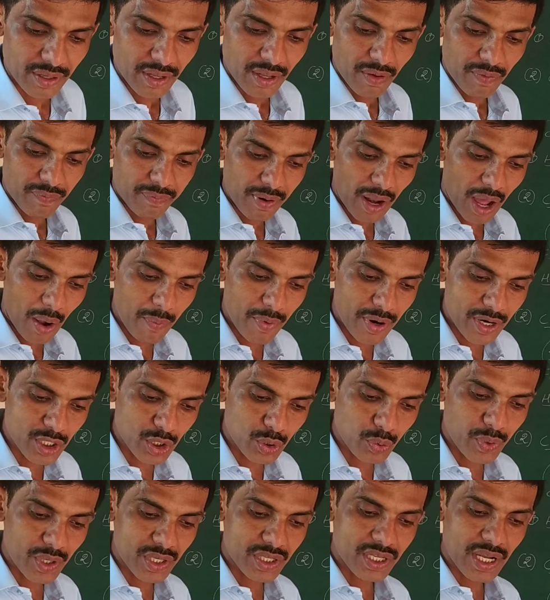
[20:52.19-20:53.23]
Flowers
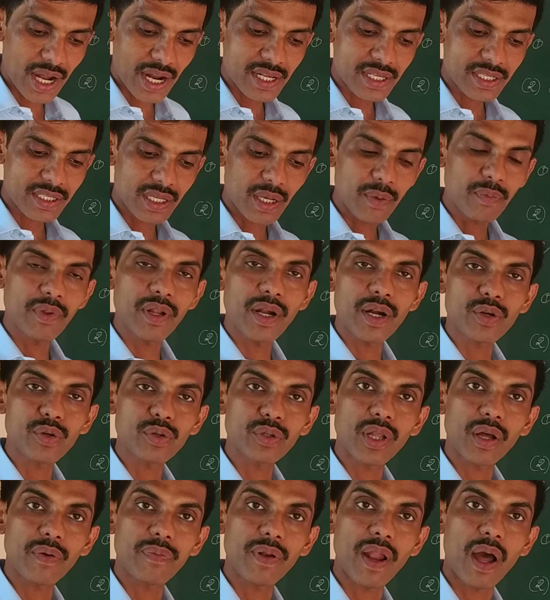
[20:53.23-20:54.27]
which are similar to the
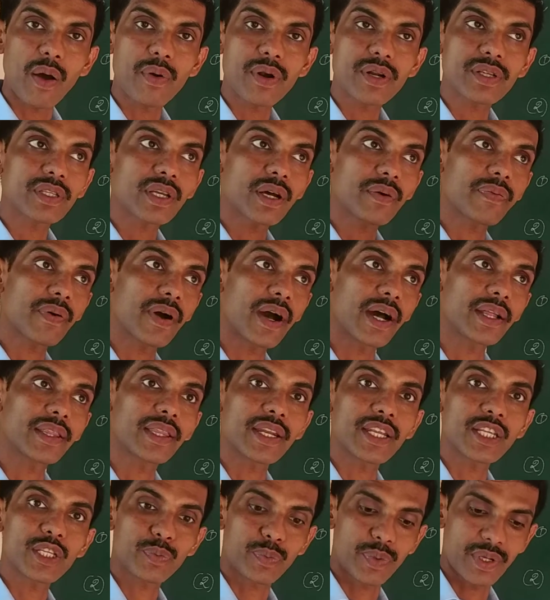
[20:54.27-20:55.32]
flowers of other
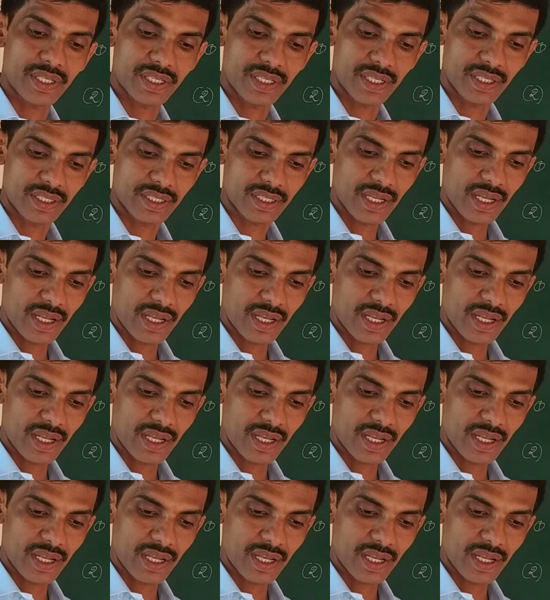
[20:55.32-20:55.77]
species.